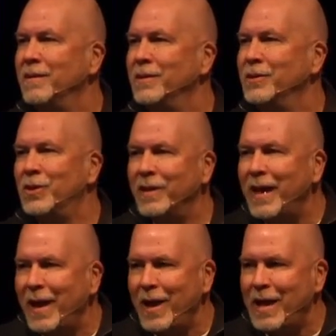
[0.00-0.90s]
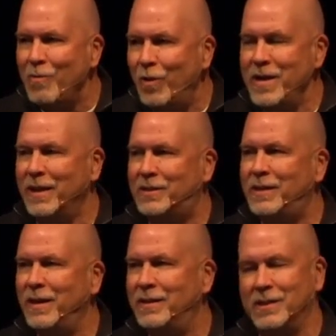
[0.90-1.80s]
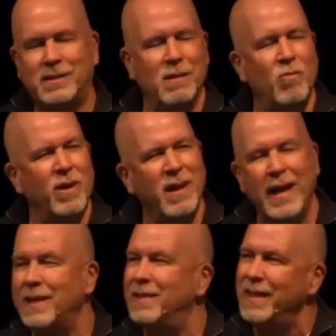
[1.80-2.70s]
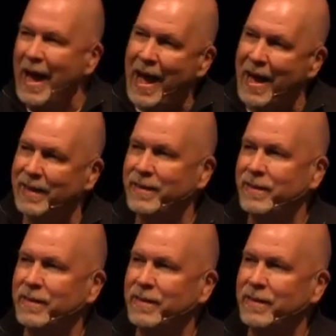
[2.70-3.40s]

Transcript: Surely he wouldn't extend it to someone like that.